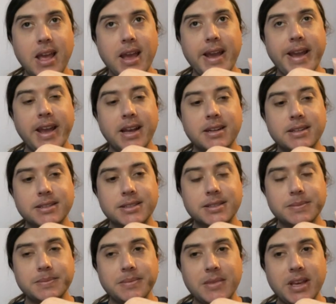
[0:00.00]
and
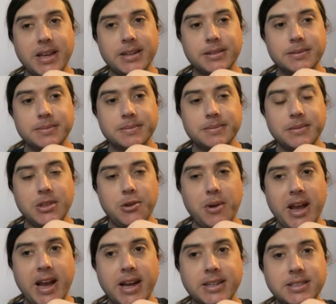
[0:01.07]
then you
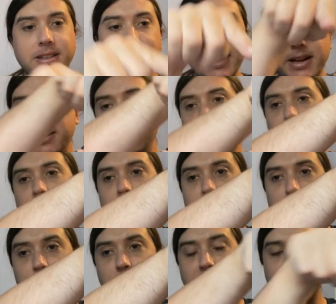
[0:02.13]
add to that
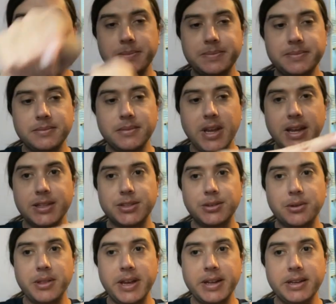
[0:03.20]
this way, and
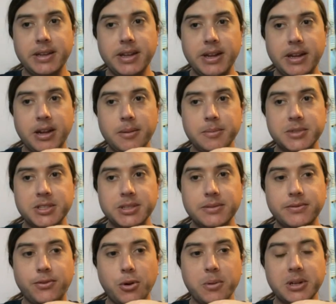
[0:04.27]
so then it comes
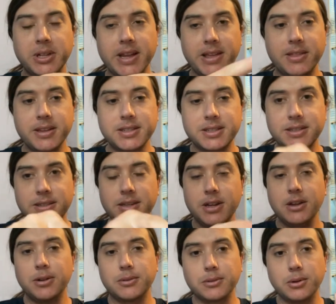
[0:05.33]
forward like this,
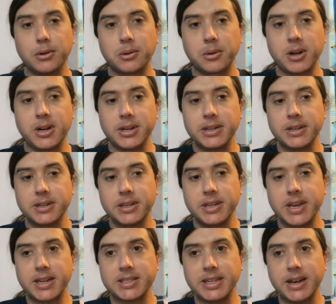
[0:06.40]
rolleron
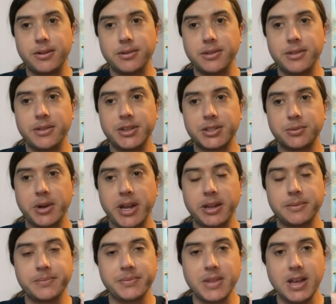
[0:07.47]
kicks out this way,
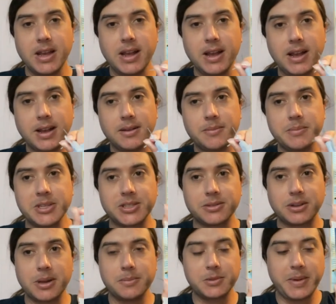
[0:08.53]
missile
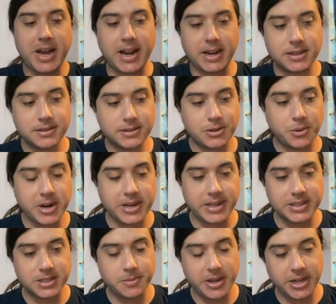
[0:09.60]
comes back to where it
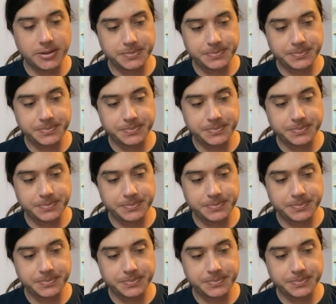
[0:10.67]
needs to be.